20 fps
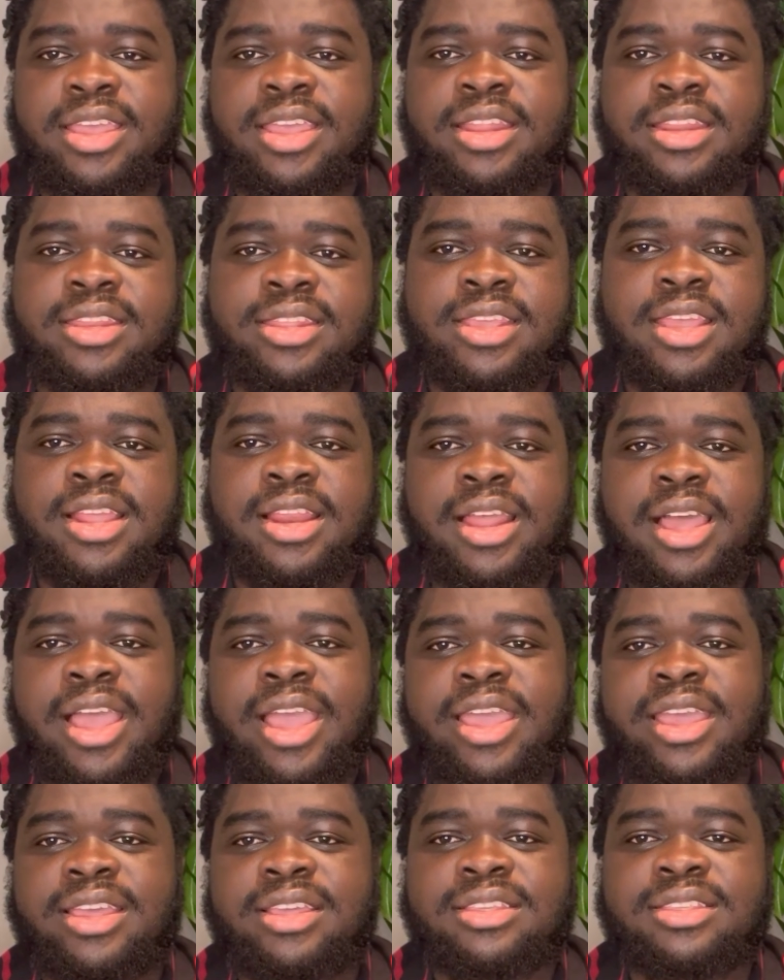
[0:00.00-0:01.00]
A
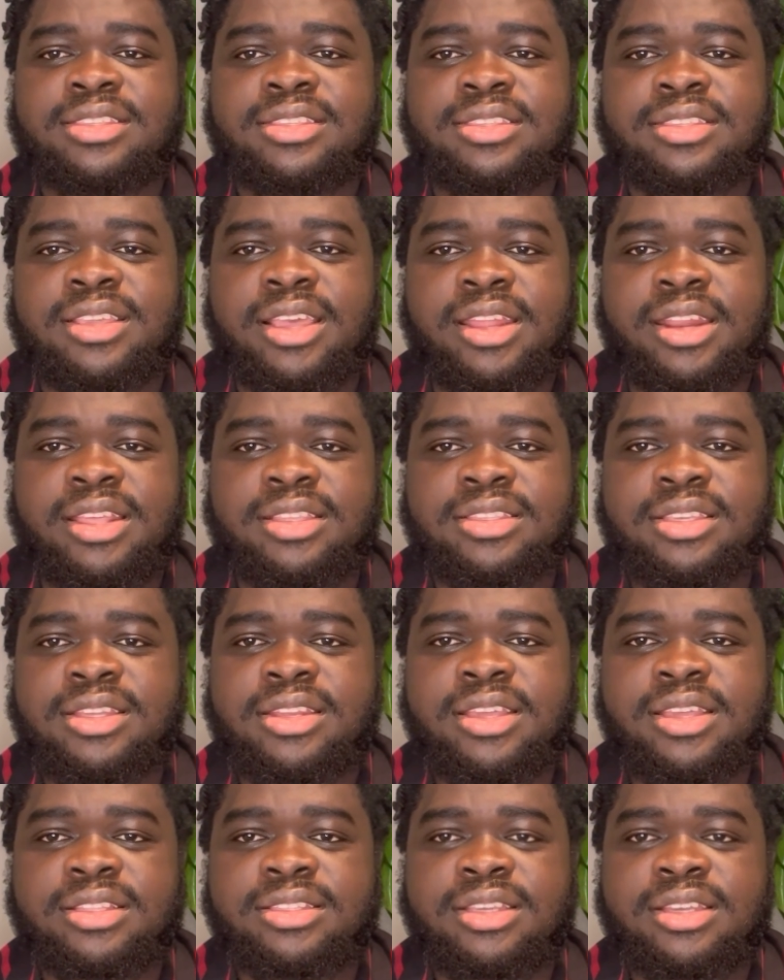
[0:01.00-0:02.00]
DLI is a
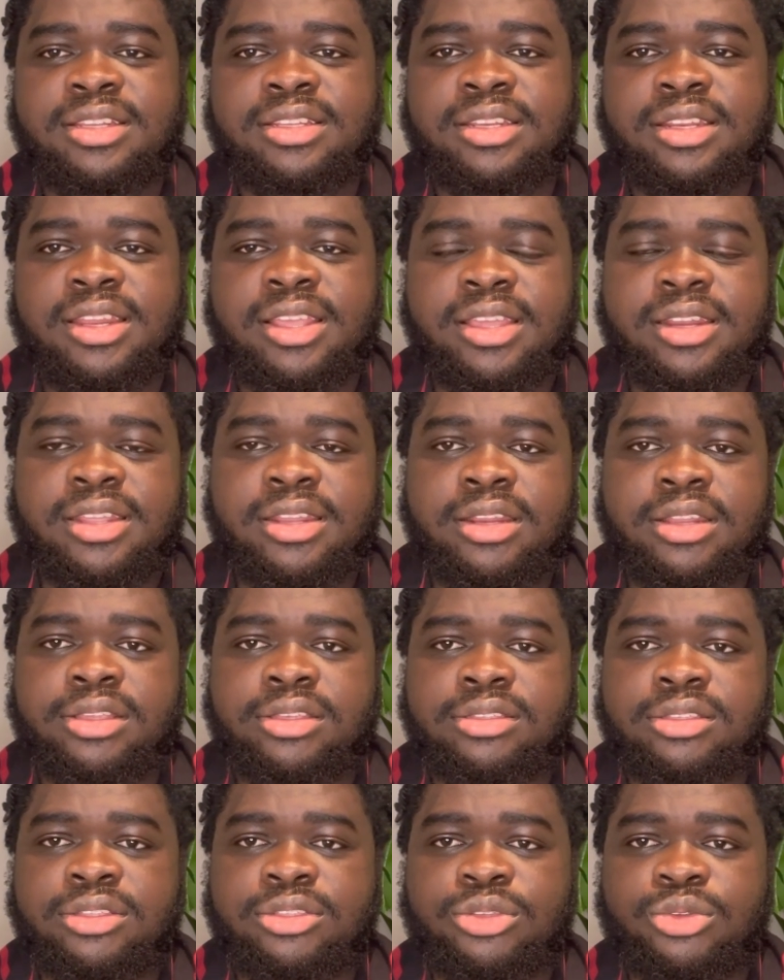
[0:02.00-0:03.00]
designated learning
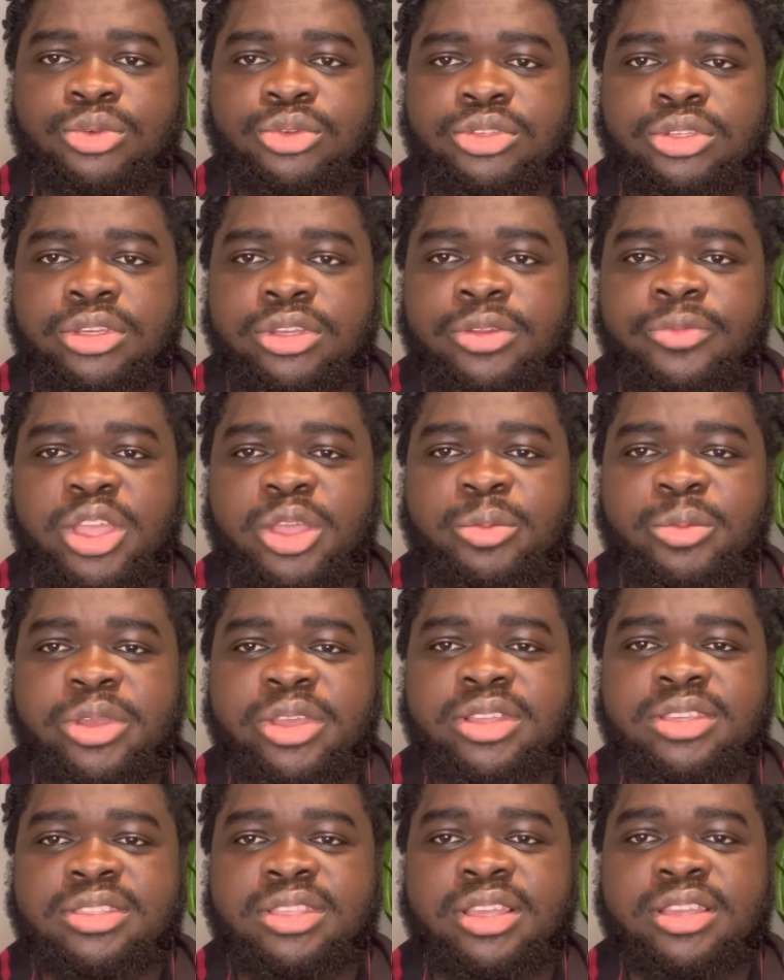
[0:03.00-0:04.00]
institution. It
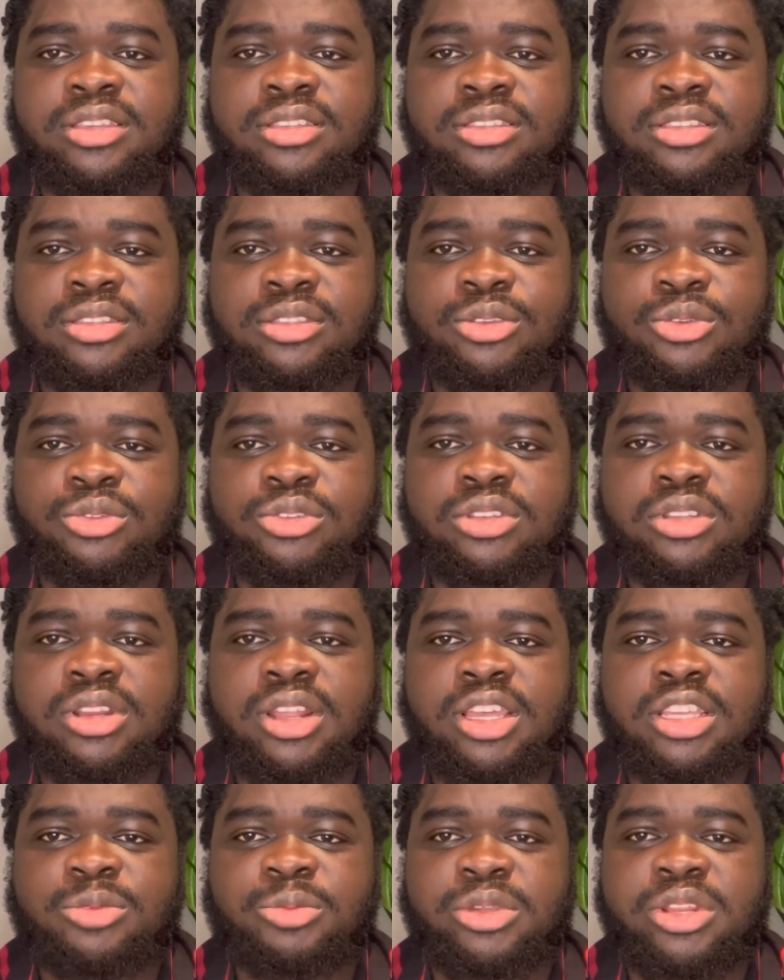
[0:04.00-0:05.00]
means the institution
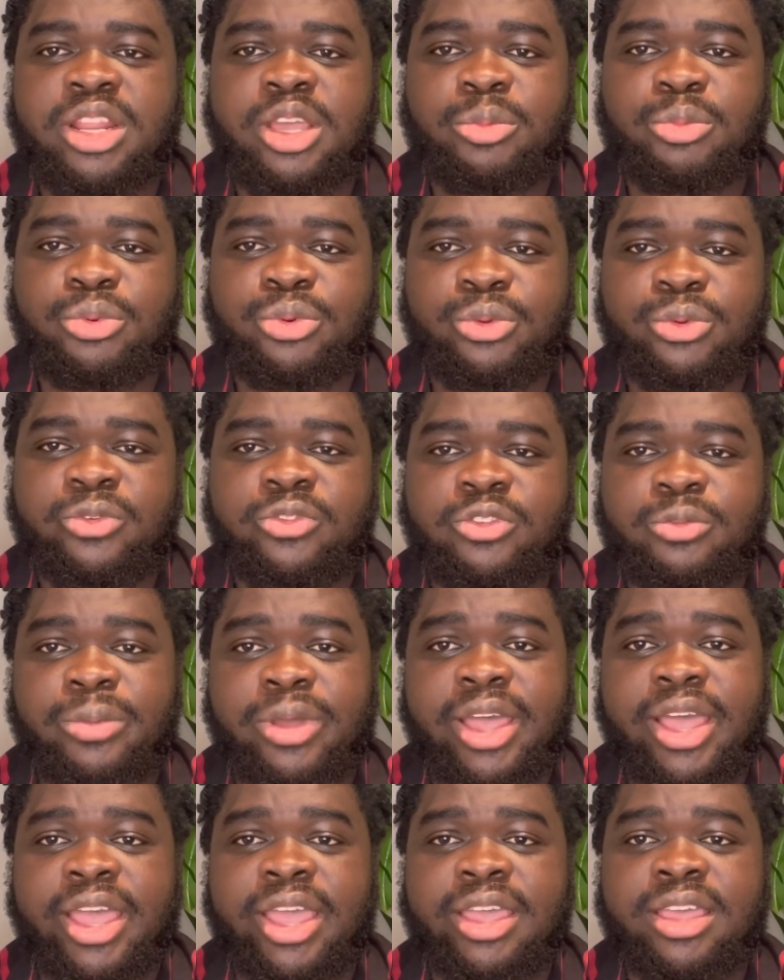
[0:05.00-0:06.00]
has been approved
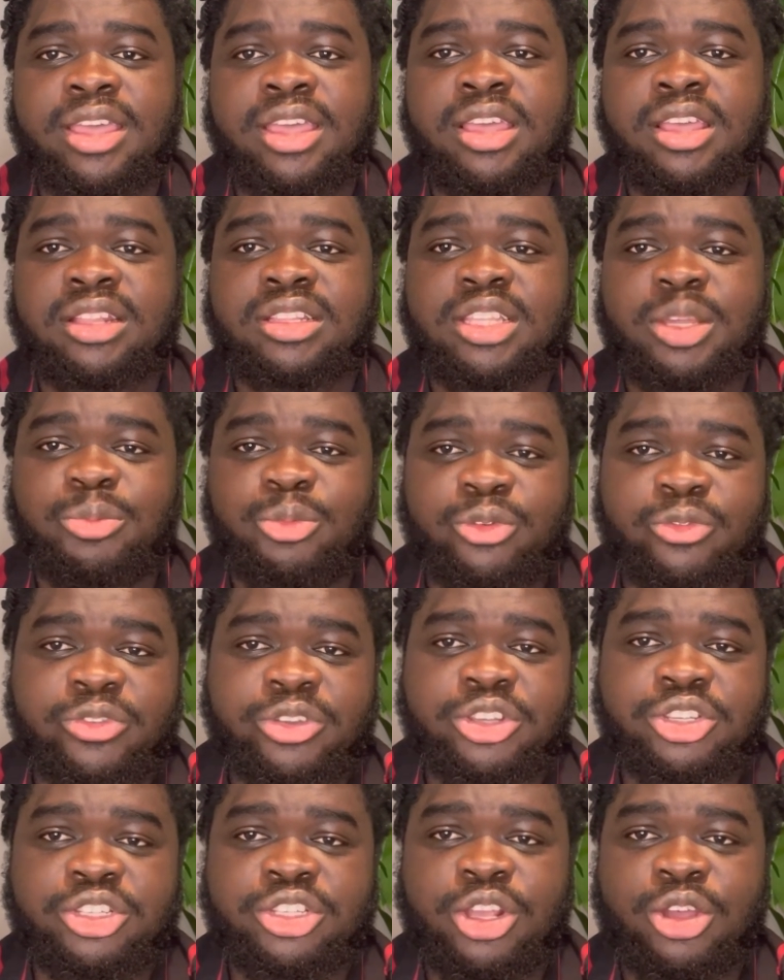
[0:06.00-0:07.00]
by the
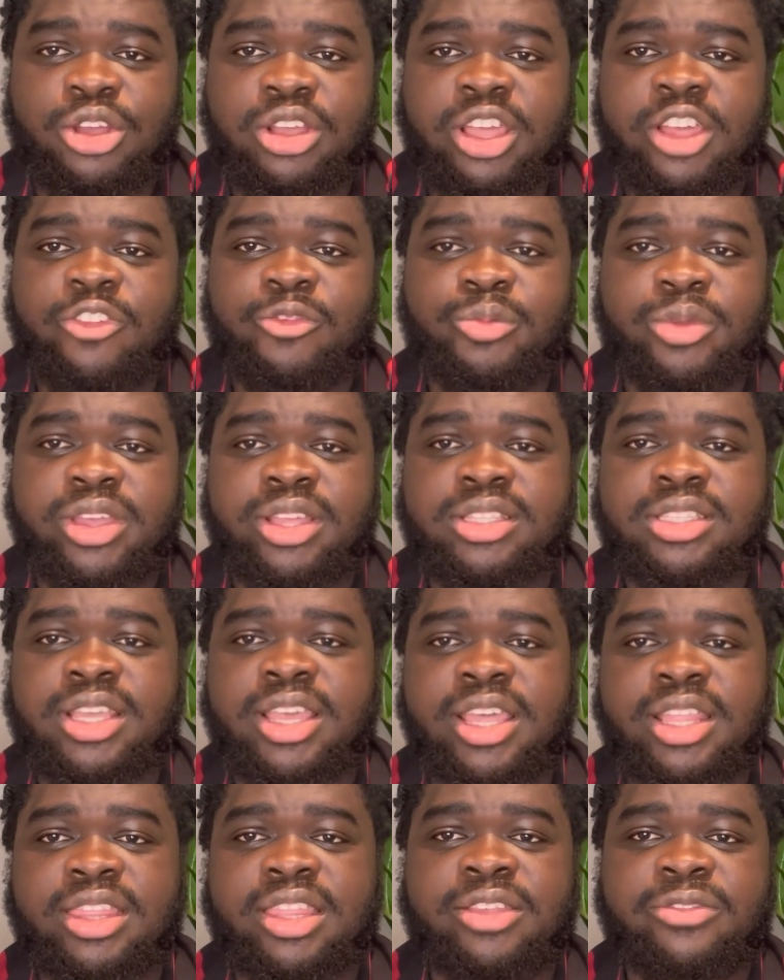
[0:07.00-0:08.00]
provincial government
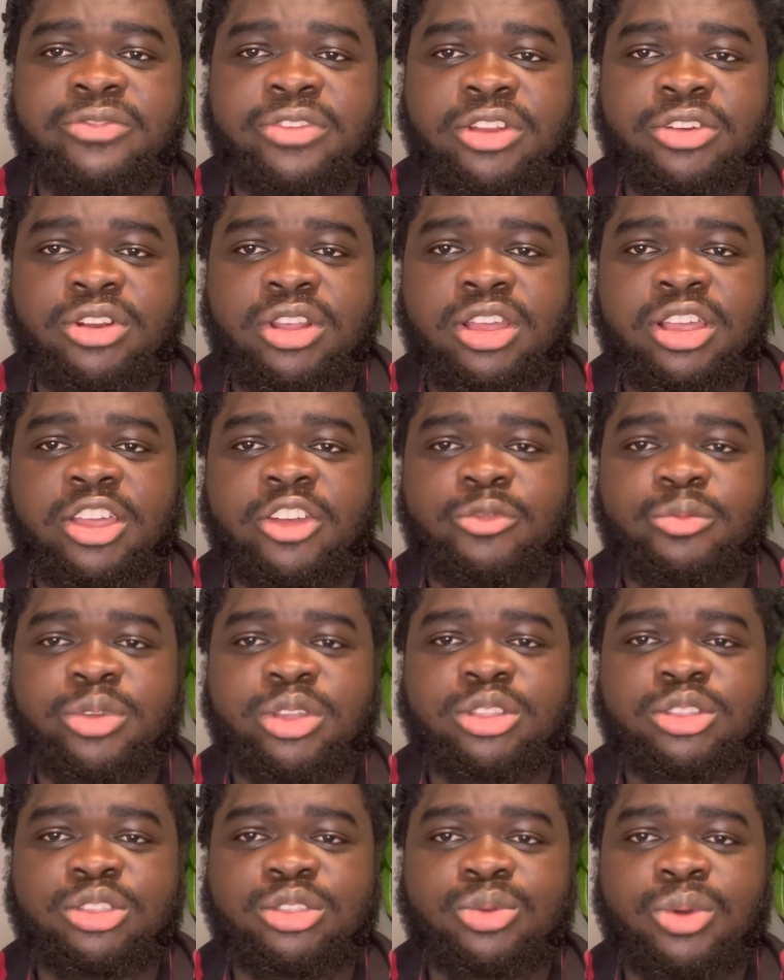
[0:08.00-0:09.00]
and the federal
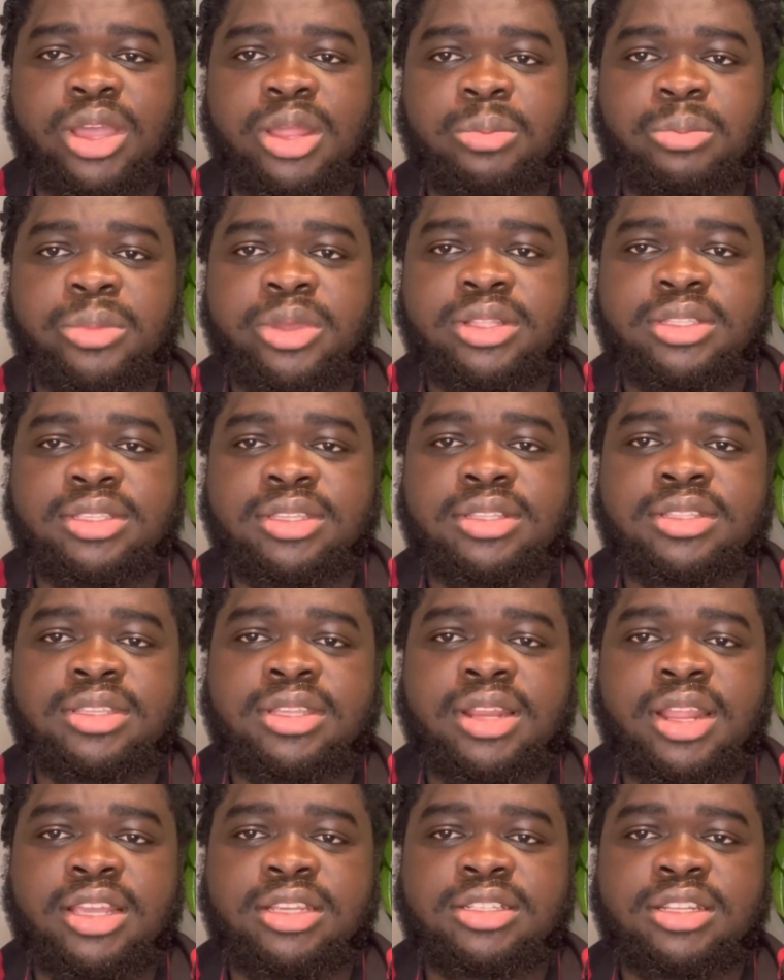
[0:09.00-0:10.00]
government to admit
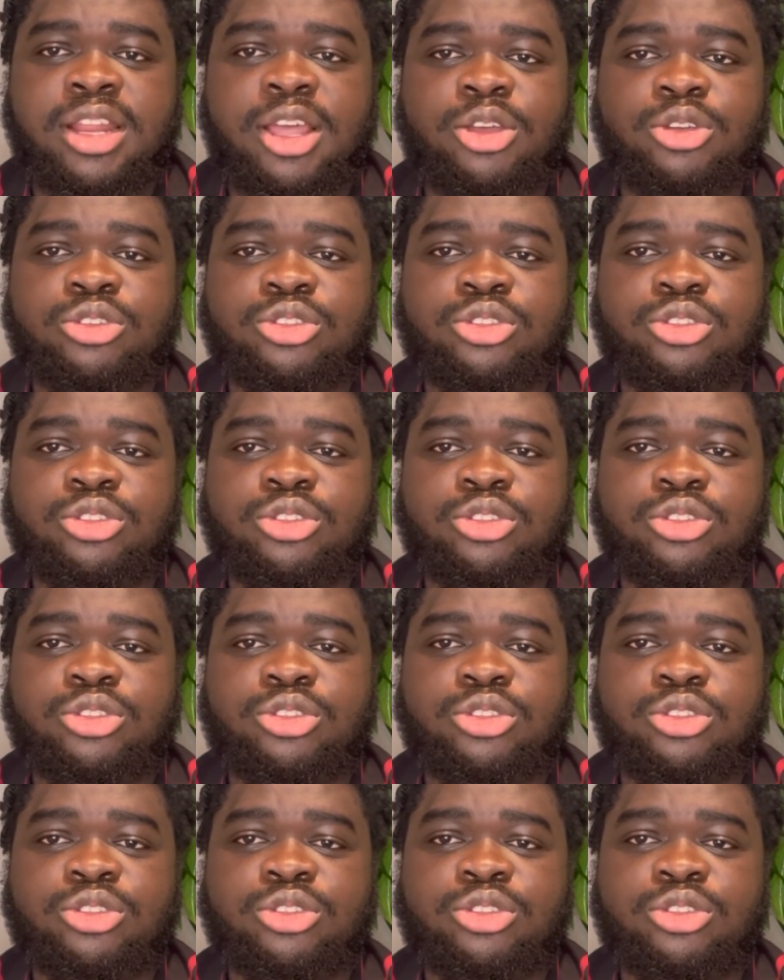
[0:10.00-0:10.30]
international